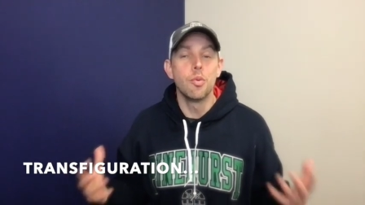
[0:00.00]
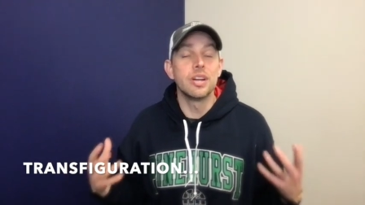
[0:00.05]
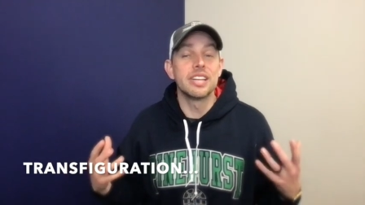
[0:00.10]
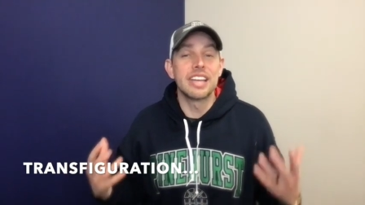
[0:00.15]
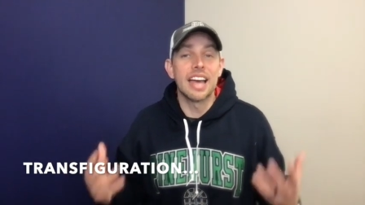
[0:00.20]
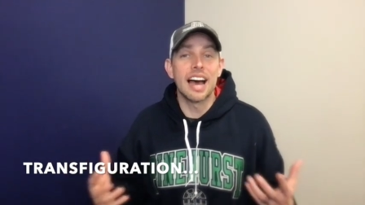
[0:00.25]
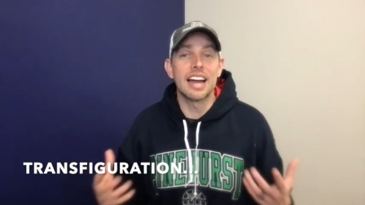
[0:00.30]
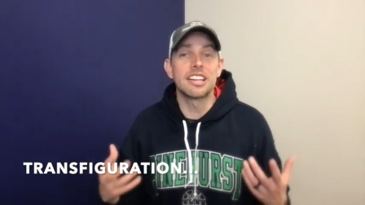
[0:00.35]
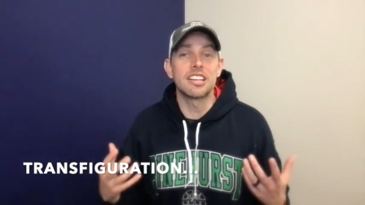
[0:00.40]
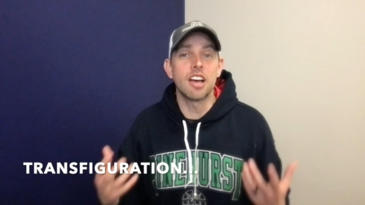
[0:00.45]

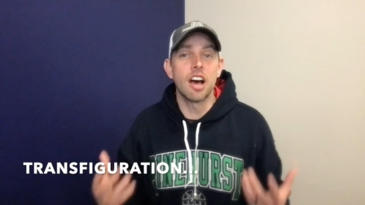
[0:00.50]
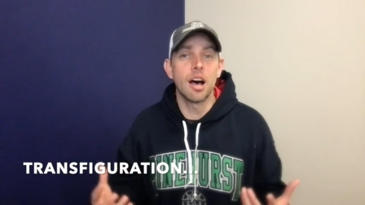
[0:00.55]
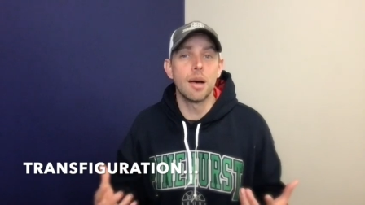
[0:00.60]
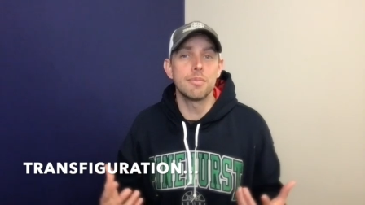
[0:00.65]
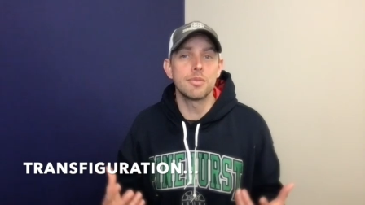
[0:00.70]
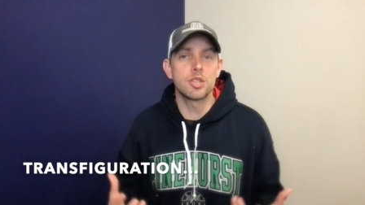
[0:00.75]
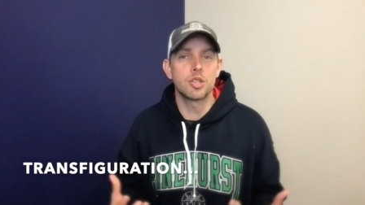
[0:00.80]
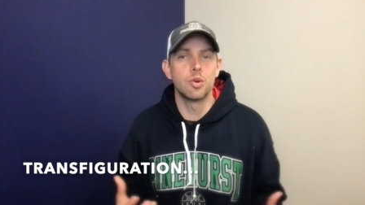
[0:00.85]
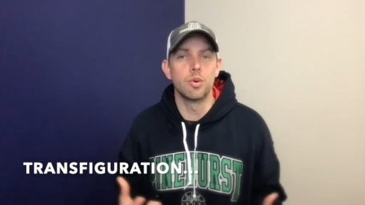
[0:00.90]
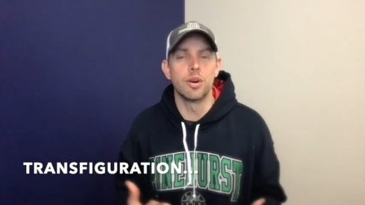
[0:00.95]
God
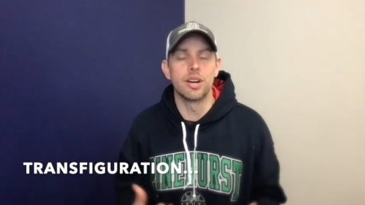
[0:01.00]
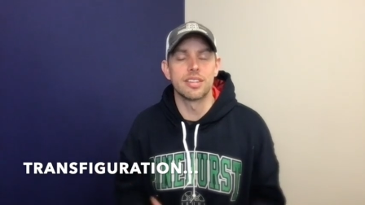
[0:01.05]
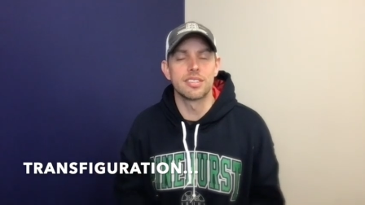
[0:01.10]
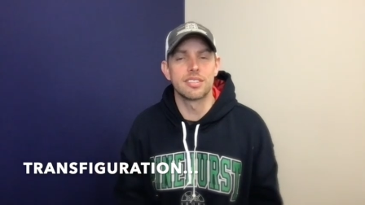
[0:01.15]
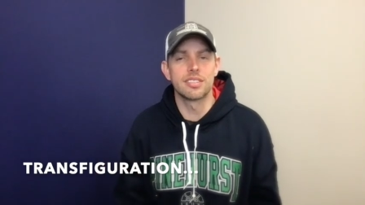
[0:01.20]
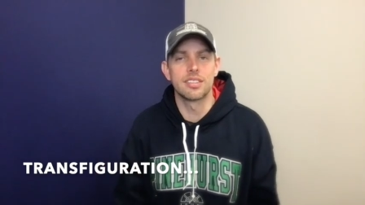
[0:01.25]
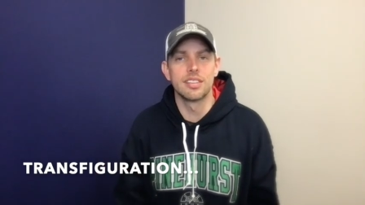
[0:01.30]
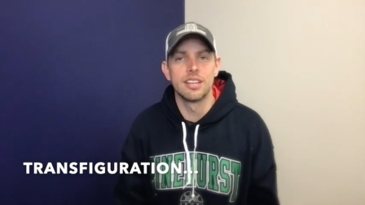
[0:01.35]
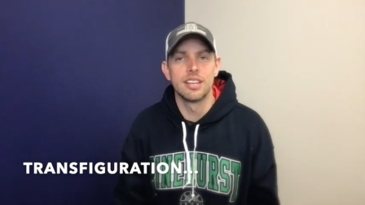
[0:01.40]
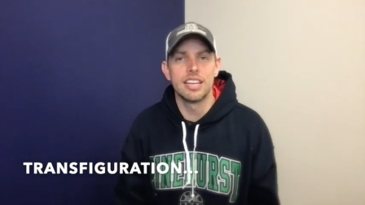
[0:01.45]
comes to
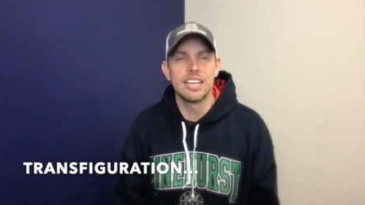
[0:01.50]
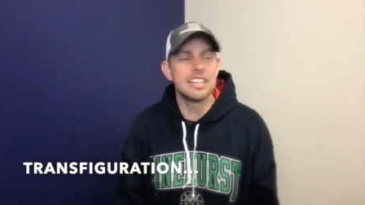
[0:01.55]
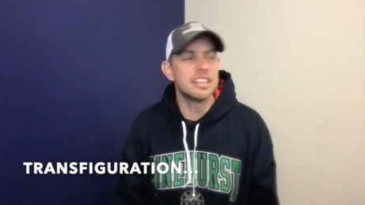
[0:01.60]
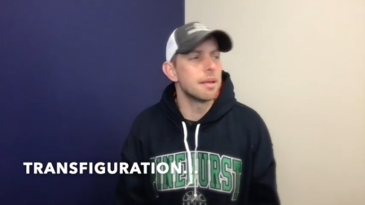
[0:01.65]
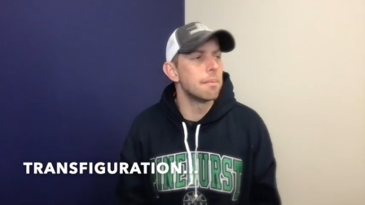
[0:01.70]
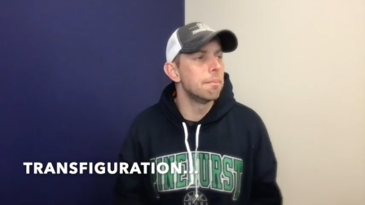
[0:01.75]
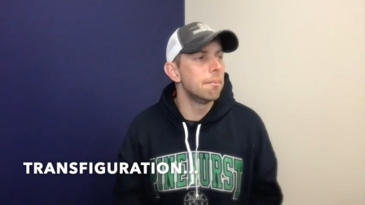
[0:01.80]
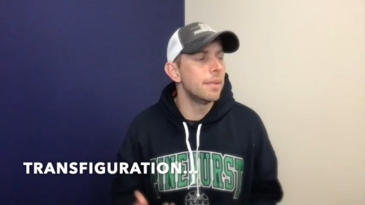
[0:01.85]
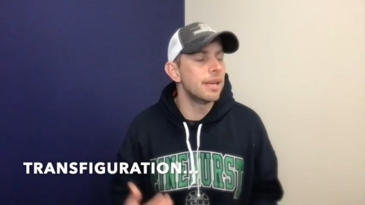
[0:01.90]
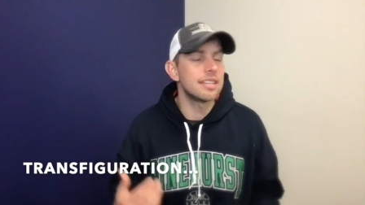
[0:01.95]
us in the
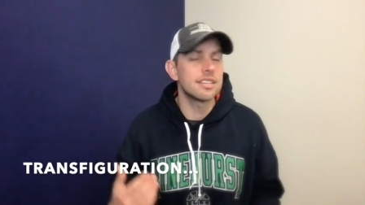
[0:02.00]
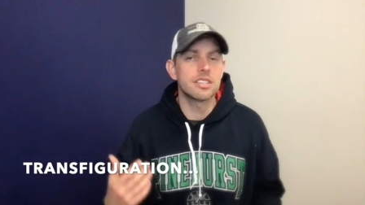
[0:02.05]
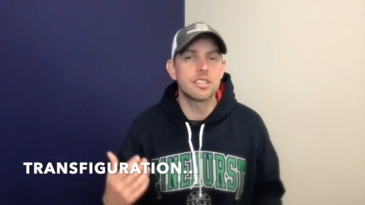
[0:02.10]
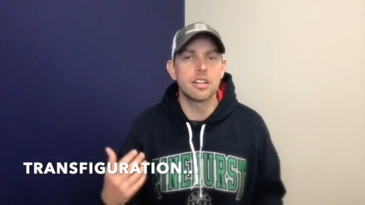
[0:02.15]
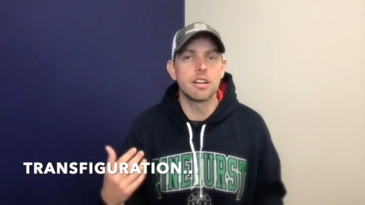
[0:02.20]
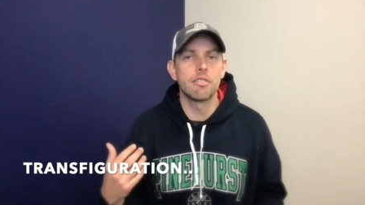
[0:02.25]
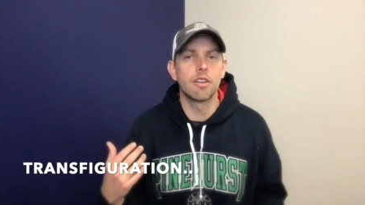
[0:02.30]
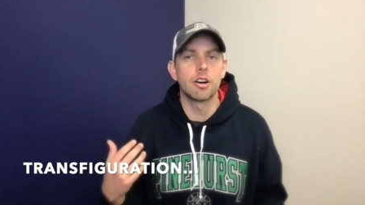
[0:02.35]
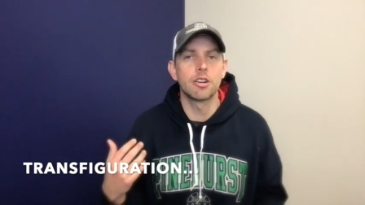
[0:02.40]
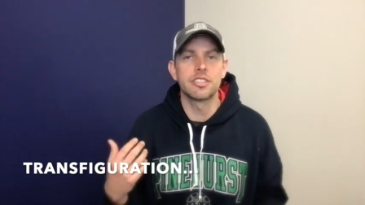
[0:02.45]
midst
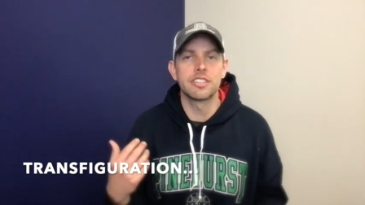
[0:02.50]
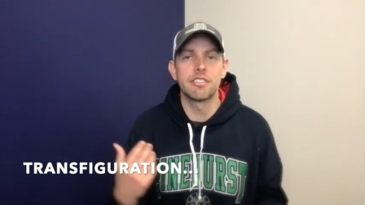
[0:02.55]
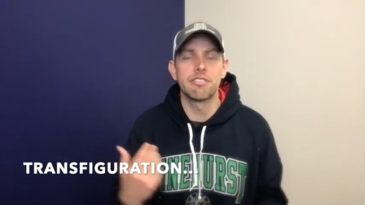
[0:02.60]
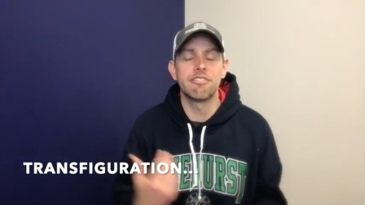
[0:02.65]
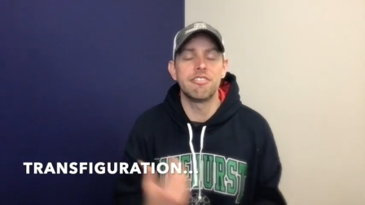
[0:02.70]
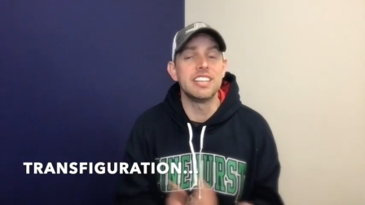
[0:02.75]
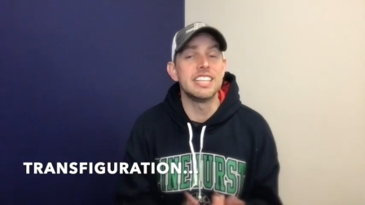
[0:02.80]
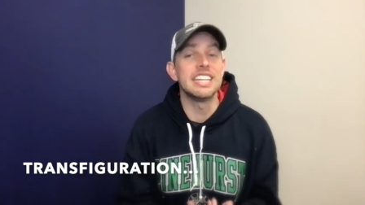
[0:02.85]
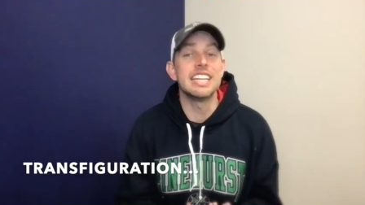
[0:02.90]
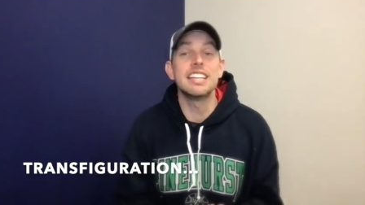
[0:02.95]
of our
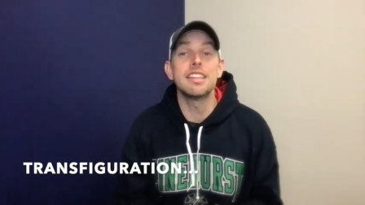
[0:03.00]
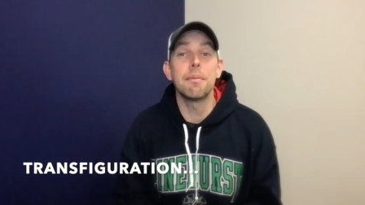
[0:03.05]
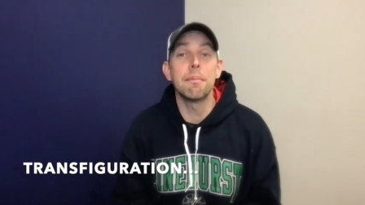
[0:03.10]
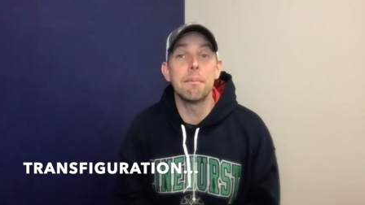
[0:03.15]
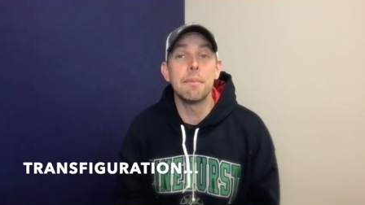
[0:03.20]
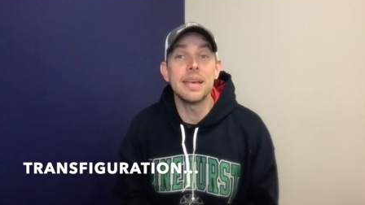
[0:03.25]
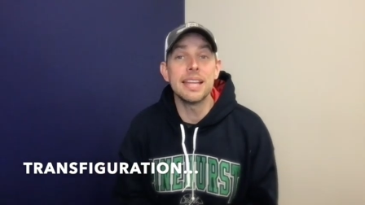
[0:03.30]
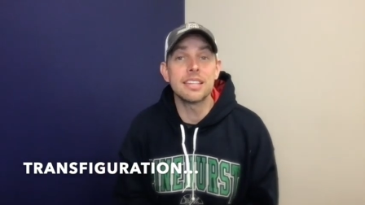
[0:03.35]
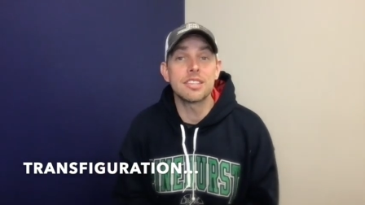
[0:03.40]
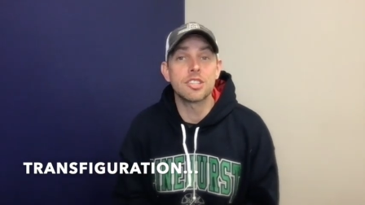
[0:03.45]
defeat, in the
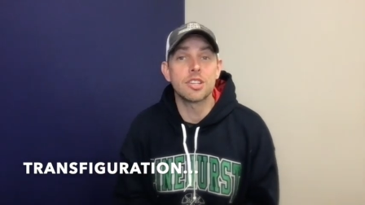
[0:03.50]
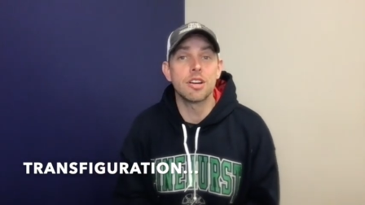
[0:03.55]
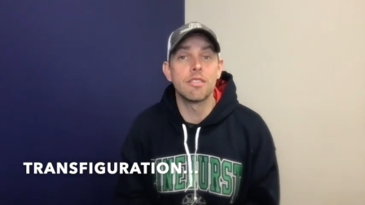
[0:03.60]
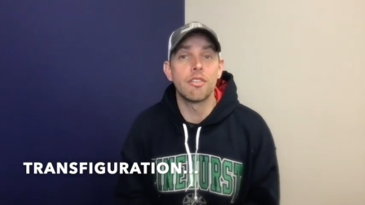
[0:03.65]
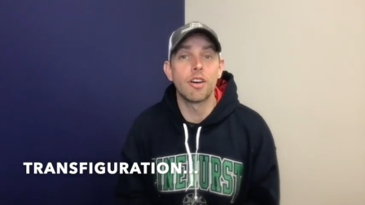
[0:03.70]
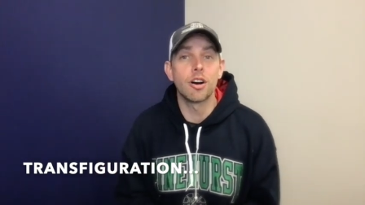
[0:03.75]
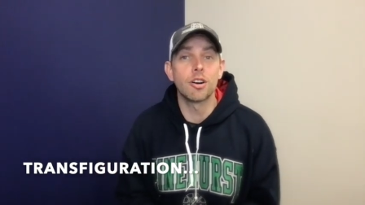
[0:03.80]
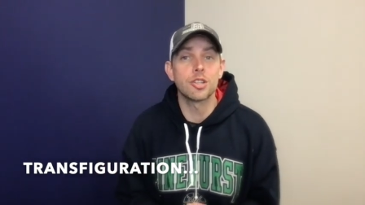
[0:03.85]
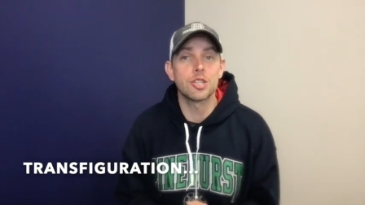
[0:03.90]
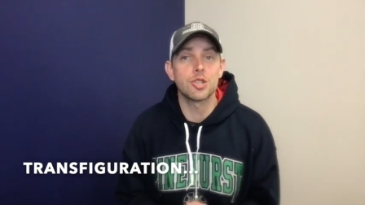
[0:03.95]
midst of
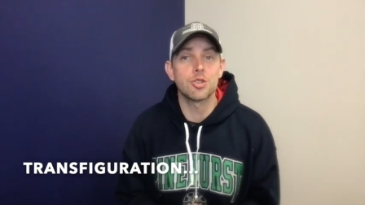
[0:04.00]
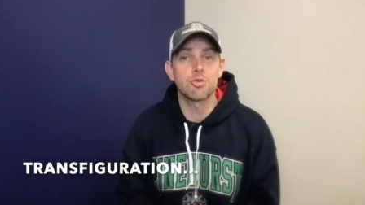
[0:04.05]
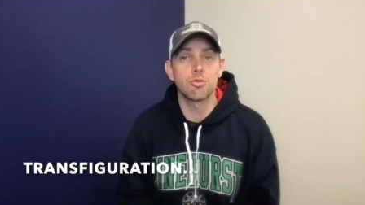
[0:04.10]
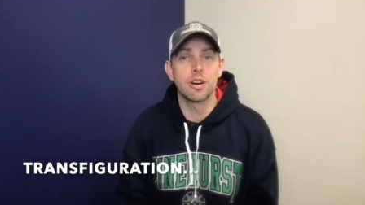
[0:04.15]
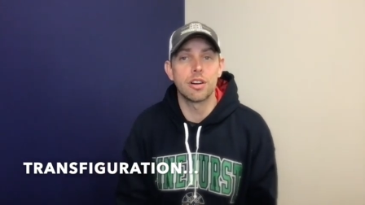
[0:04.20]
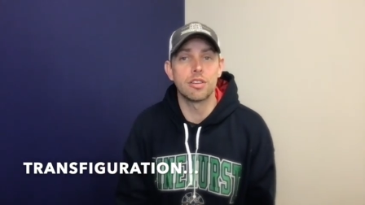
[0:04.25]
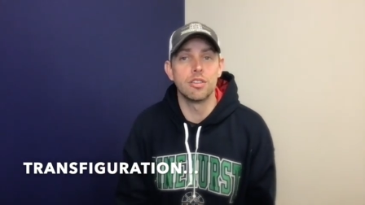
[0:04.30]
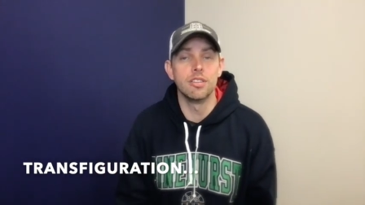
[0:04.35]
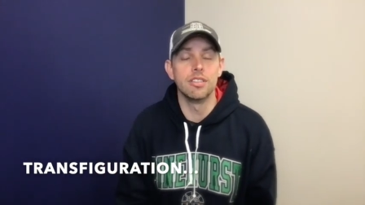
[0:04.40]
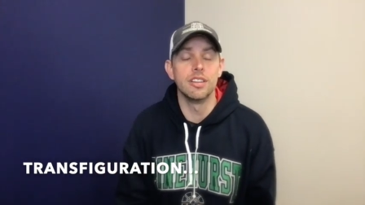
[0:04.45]
our
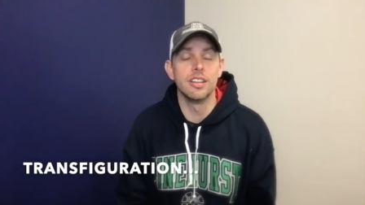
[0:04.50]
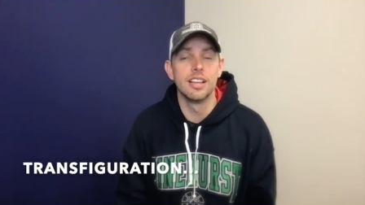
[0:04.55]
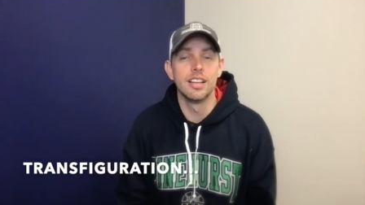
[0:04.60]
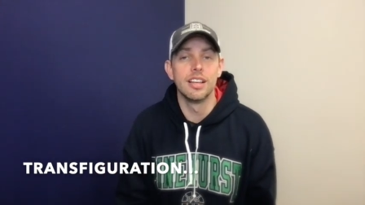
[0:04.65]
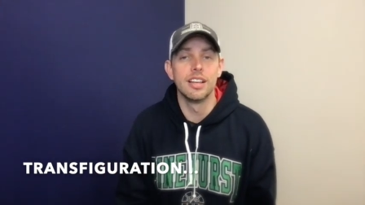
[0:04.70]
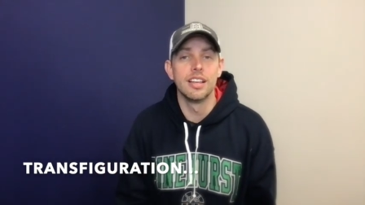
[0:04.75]
struggle,